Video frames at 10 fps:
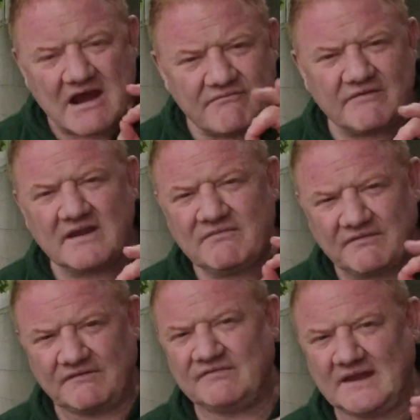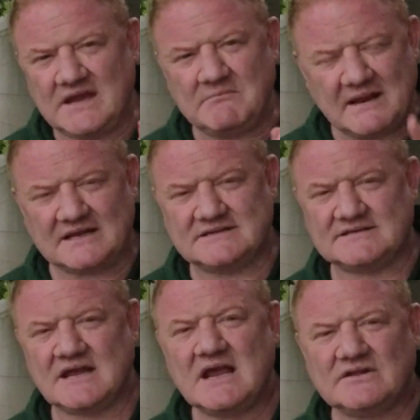Every 15
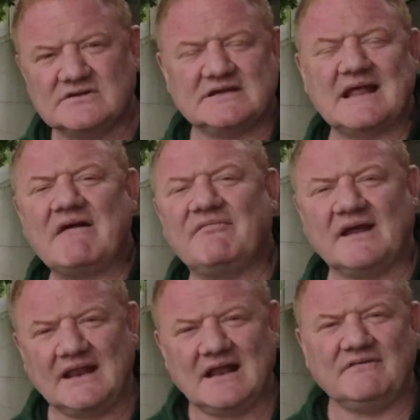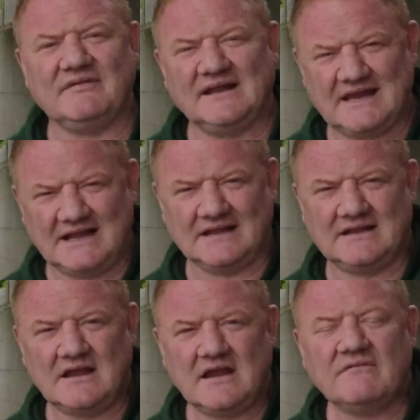minutes, there's an African elephant killed